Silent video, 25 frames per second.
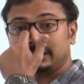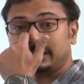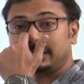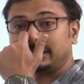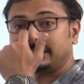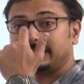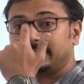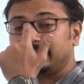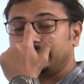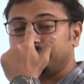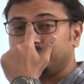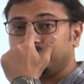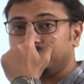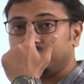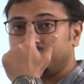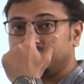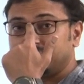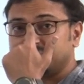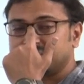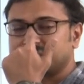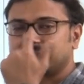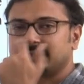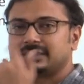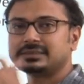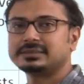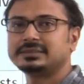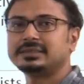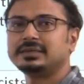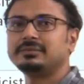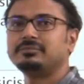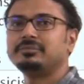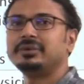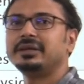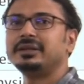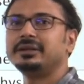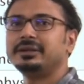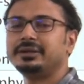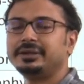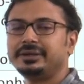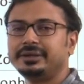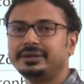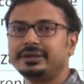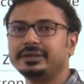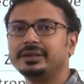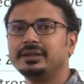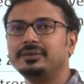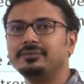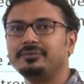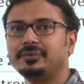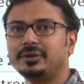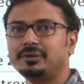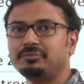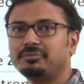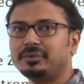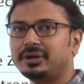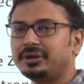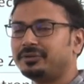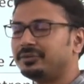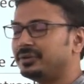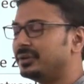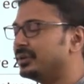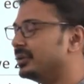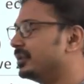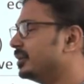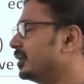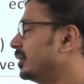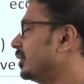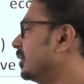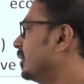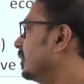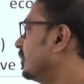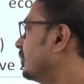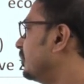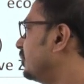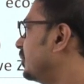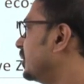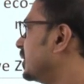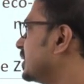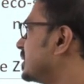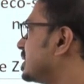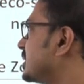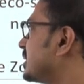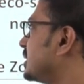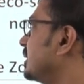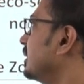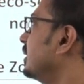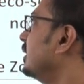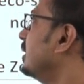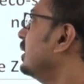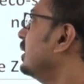and then we will discuss them in detail one by one. First,